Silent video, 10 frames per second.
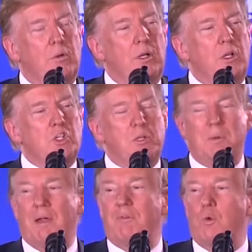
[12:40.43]
It used to
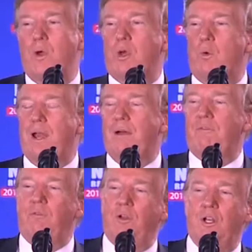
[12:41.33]
be every week would have
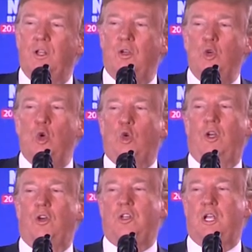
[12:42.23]
another
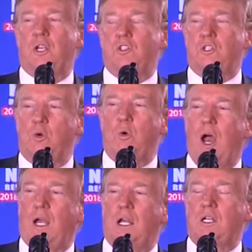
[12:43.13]
nuclear test, a
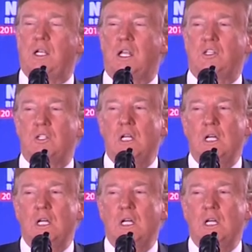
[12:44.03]
rocket test.